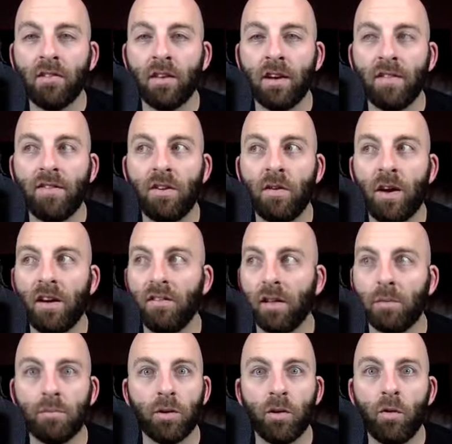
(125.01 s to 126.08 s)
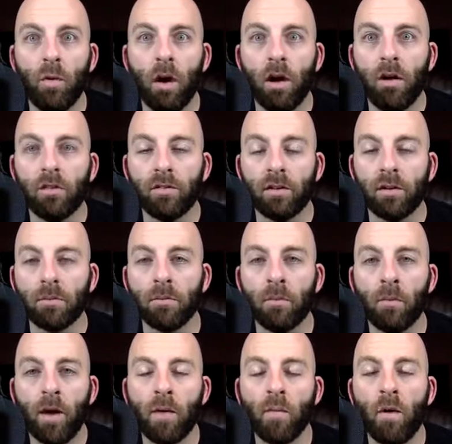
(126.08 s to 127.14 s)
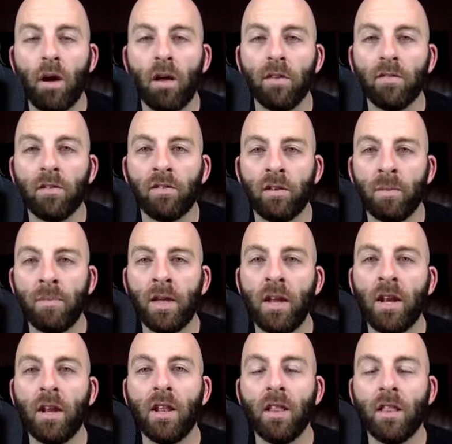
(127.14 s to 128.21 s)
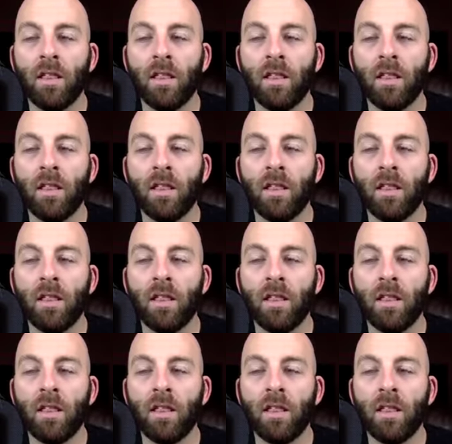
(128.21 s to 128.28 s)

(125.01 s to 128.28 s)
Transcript: And if you have like blue walls or red walls or something,